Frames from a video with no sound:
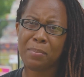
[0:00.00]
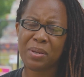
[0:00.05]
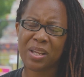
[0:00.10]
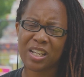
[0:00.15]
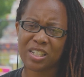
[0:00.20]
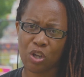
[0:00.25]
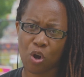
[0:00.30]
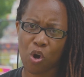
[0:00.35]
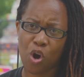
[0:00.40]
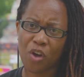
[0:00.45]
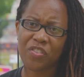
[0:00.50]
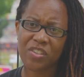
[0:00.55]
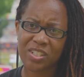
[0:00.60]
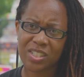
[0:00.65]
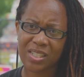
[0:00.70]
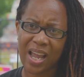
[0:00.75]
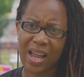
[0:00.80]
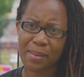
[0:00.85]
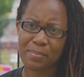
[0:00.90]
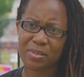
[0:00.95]
Because
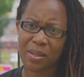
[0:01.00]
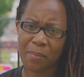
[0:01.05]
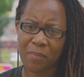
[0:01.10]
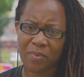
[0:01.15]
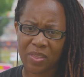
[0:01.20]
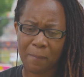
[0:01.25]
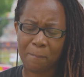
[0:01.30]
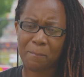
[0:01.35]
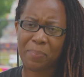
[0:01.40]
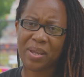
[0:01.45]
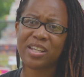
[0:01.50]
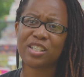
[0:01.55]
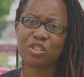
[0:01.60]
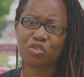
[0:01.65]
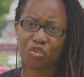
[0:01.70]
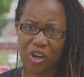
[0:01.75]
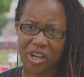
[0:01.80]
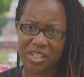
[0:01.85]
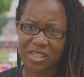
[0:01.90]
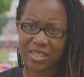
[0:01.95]
oftentimes some of the biggest
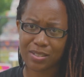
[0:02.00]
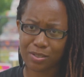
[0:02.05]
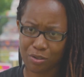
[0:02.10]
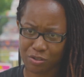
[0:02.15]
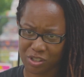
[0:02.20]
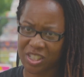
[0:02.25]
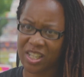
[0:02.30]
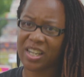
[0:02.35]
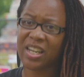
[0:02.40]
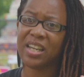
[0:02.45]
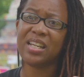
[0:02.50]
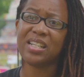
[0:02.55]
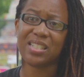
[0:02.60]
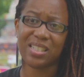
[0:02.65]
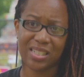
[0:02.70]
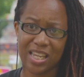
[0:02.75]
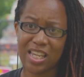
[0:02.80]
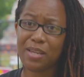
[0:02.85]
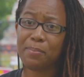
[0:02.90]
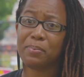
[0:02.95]
races are sitting in these
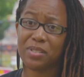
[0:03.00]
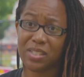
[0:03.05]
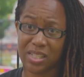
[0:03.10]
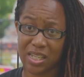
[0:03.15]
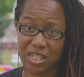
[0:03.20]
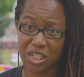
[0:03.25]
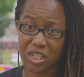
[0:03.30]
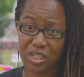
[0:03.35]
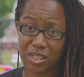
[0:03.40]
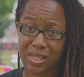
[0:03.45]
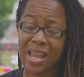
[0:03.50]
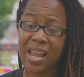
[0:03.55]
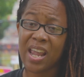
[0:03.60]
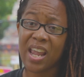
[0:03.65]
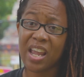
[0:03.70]
key positions